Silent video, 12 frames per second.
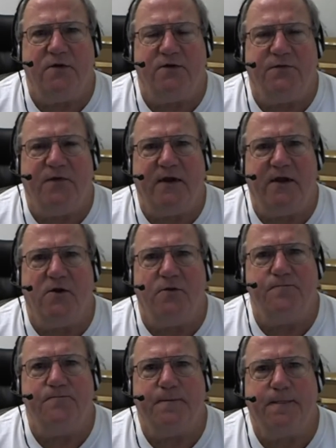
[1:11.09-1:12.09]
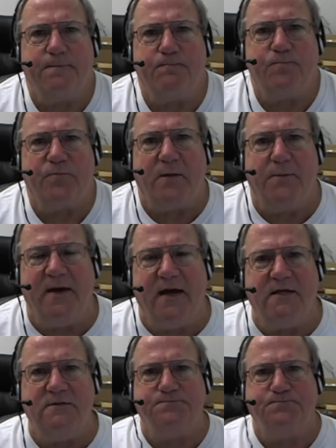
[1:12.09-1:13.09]
in this video.
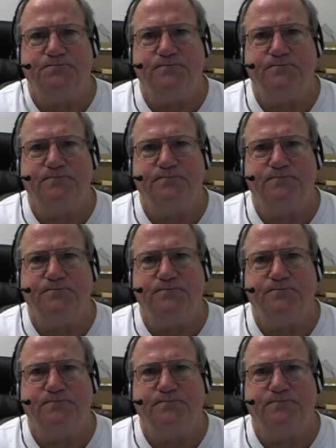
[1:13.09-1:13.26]
But